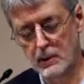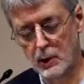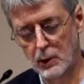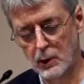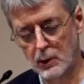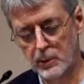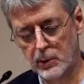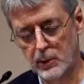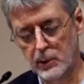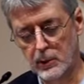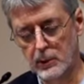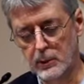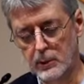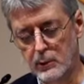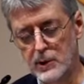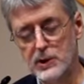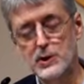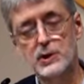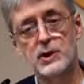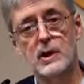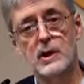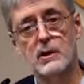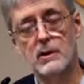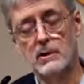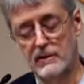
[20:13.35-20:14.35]
Global
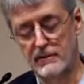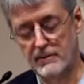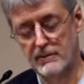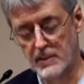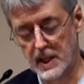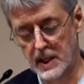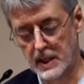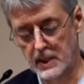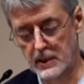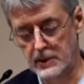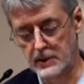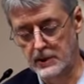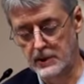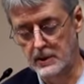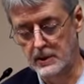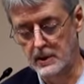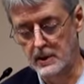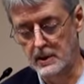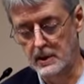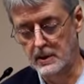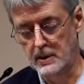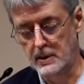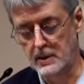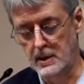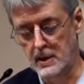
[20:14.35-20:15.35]
Regenerative
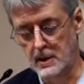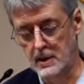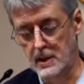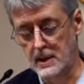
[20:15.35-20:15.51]
Medicine,